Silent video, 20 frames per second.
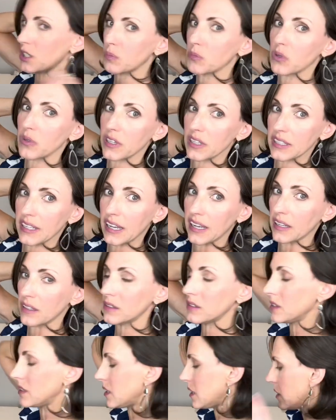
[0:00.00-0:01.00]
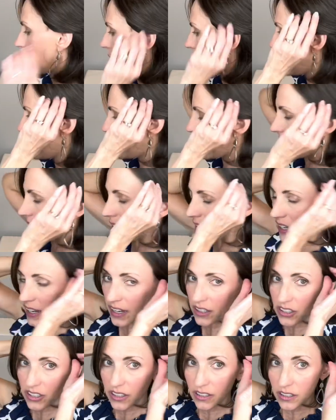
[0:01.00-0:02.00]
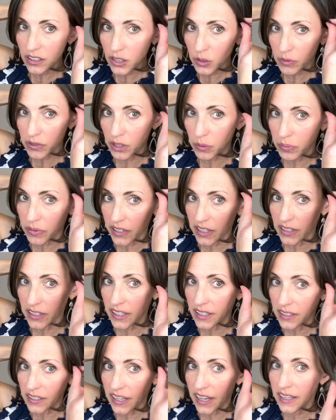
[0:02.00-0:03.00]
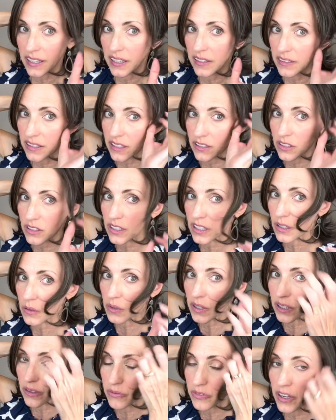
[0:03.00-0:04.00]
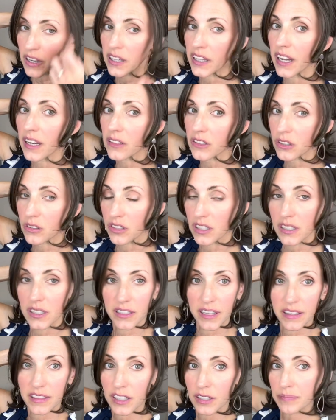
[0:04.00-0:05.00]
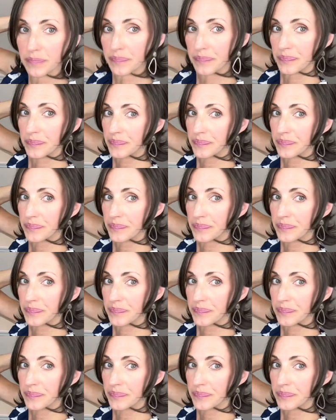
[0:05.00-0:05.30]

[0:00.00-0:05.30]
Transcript: smooth it down. But it actually looks really pretty like that. And these are gonna wanna fall out, so just let them.